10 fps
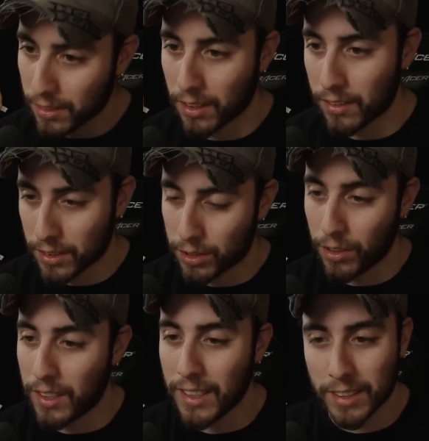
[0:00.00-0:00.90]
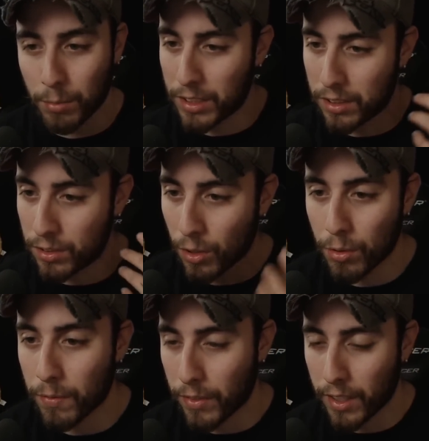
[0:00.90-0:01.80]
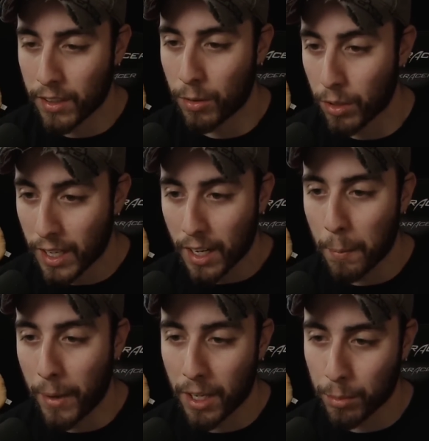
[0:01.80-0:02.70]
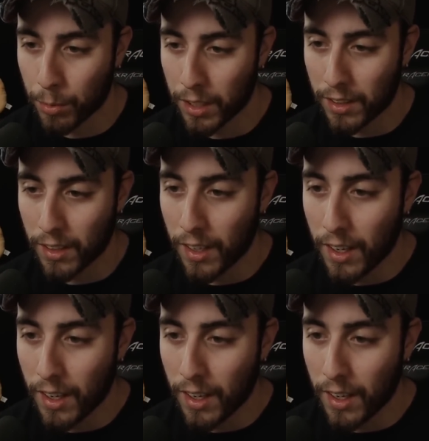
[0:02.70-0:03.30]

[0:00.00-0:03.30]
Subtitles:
certain things that we just don't, we're not compatible with.